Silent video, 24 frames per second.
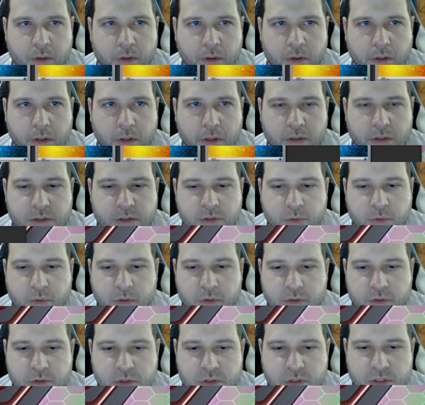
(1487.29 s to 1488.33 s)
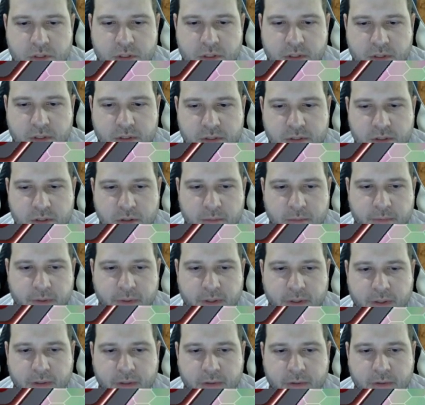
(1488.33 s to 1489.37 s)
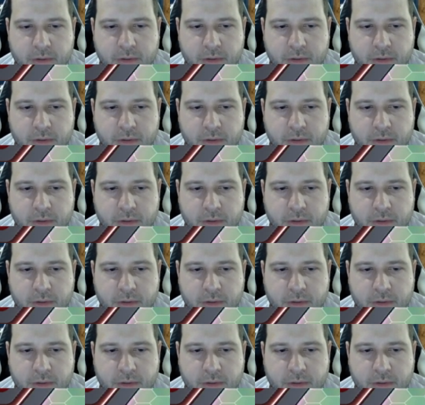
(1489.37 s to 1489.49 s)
Okay, 2 energies in the discard pile.